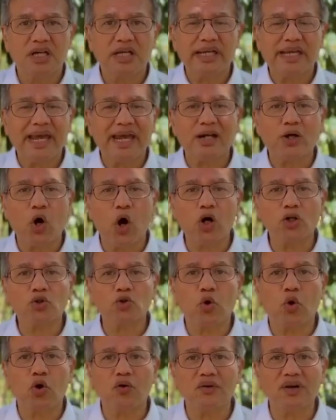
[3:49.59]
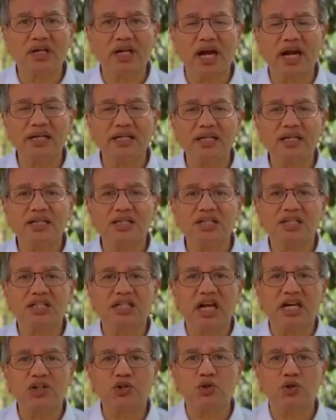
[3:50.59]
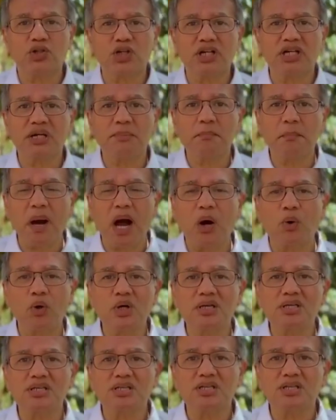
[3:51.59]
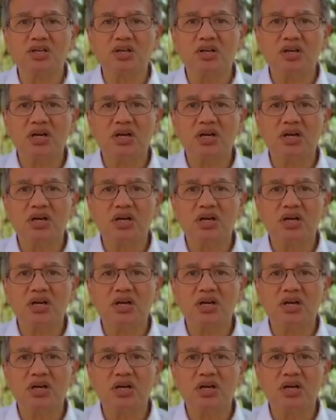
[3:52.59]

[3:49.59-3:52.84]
cannot override statutory powers